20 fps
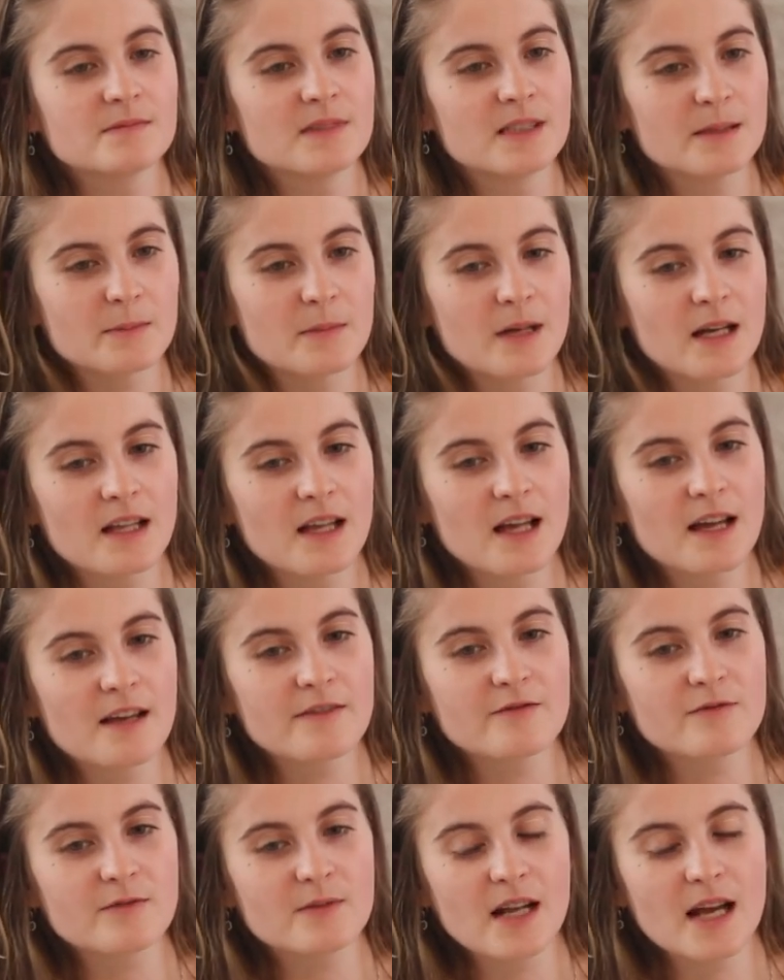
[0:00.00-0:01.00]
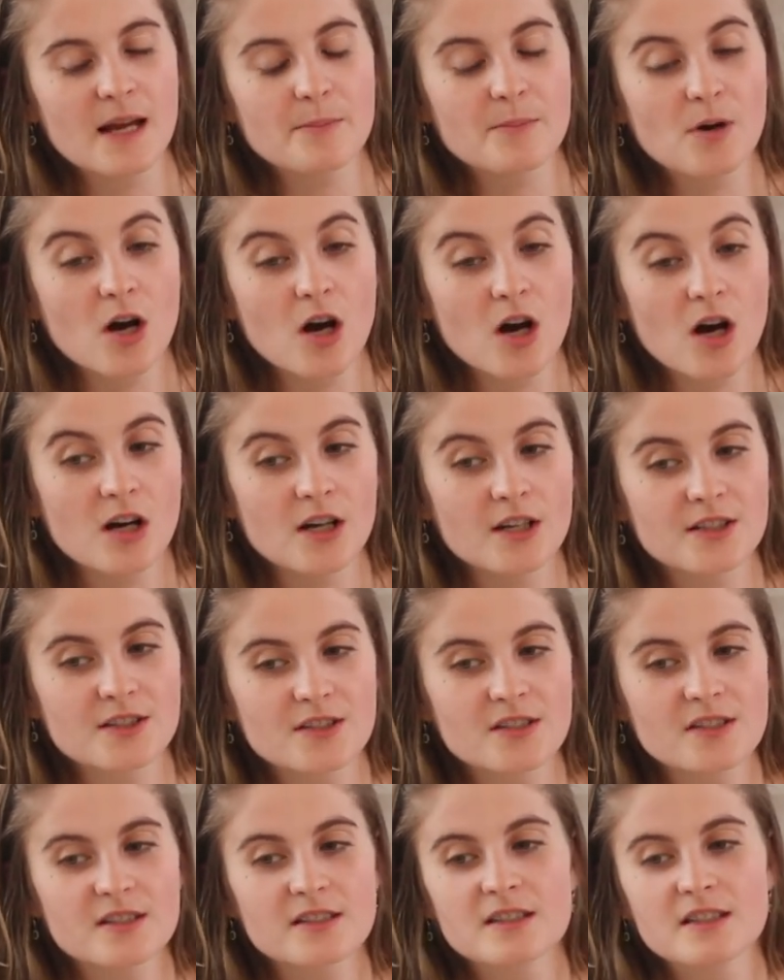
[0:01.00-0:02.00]
in my life, when I
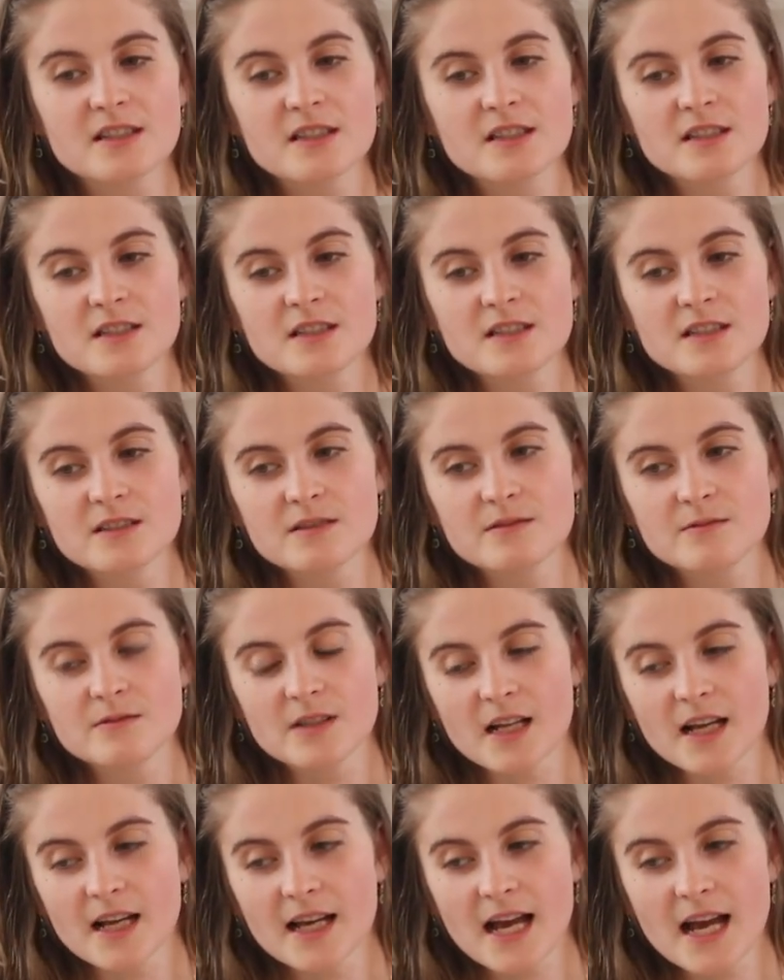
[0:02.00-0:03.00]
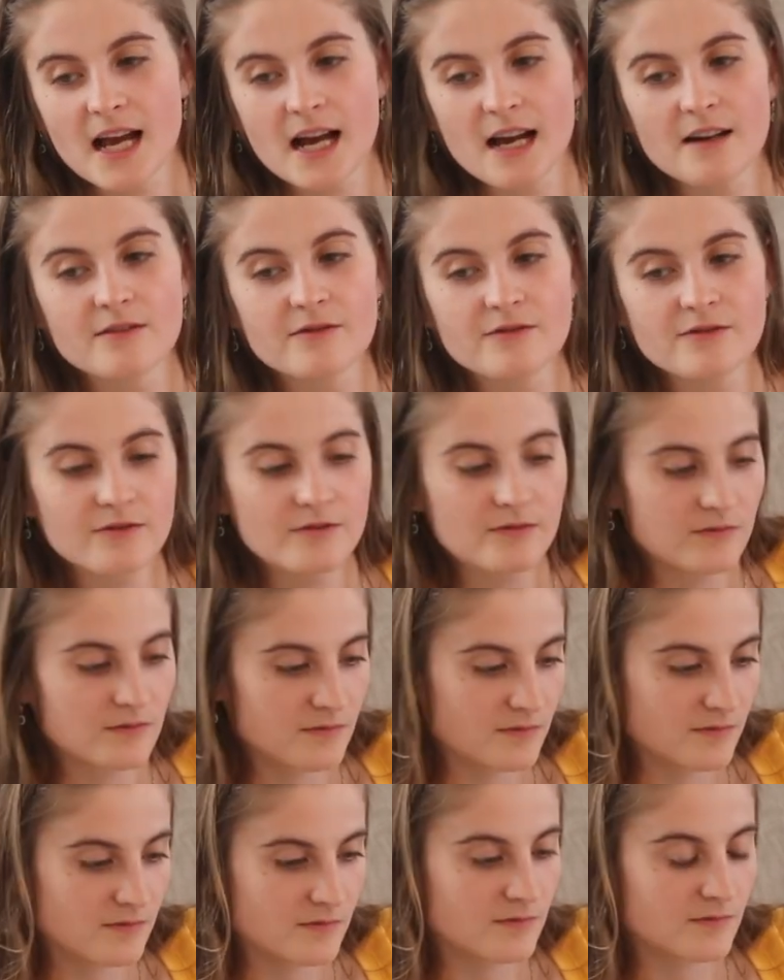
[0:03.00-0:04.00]
pause, when I have
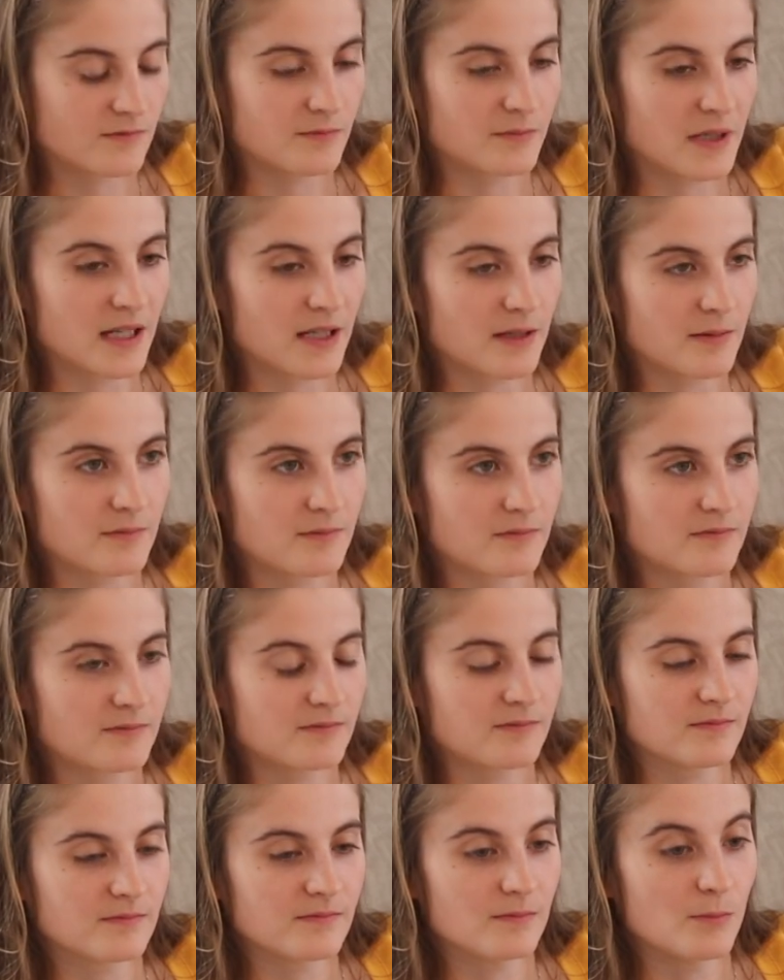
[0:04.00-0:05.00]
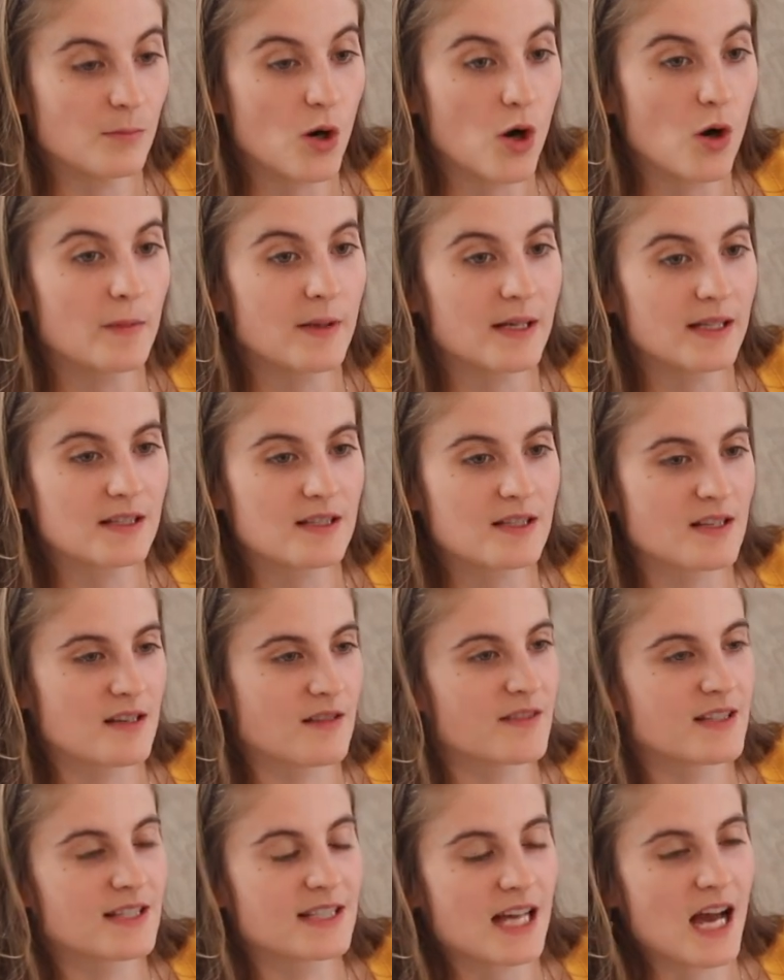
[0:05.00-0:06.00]
big moments
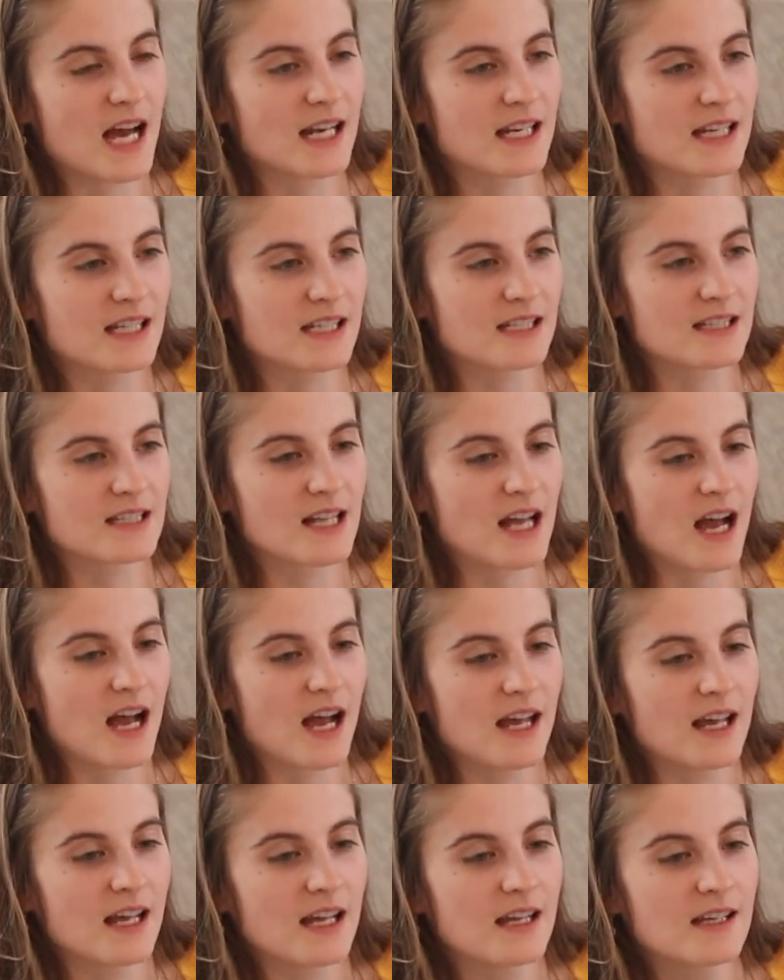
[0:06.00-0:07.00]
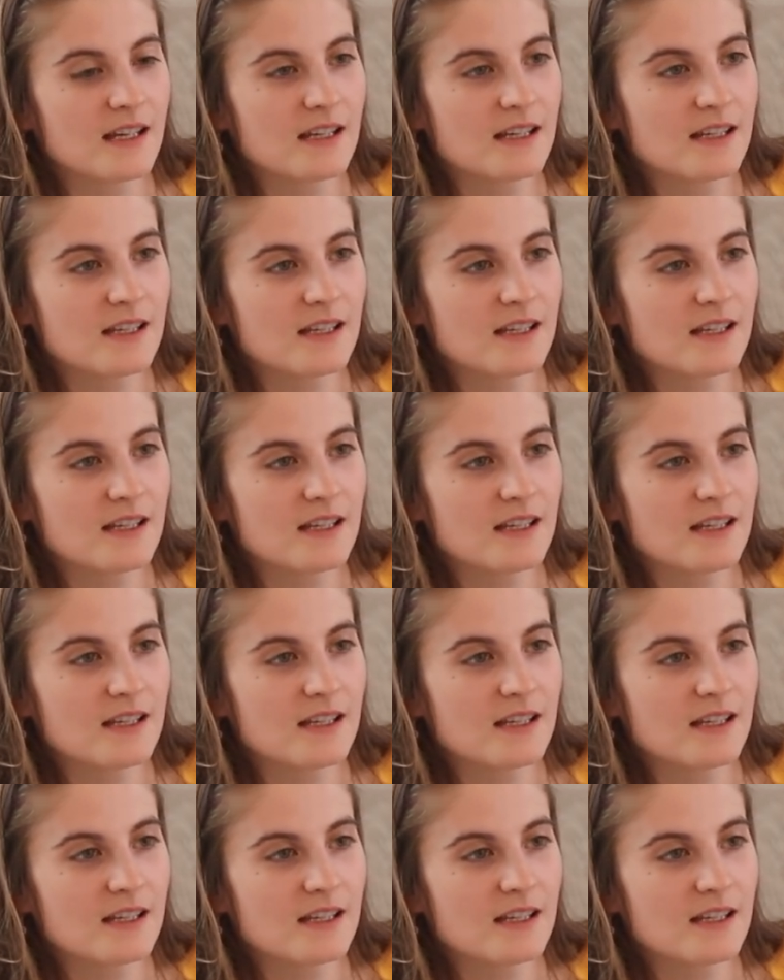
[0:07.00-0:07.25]
of sadness, I